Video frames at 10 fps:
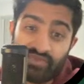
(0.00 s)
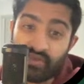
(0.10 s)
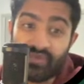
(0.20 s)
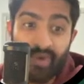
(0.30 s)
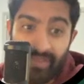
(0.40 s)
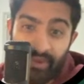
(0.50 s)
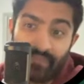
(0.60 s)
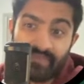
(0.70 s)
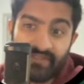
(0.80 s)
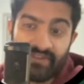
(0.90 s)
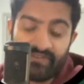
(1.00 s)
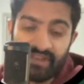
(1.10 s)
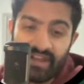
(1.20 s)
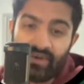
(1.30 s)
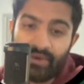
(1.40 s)
21 though, if I feel
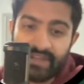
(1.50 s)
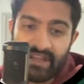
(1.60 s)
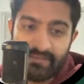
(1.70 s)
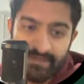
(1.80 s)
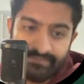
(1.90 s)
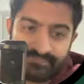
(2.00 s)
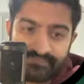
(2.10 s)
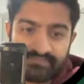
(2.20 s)
like I want to get him in.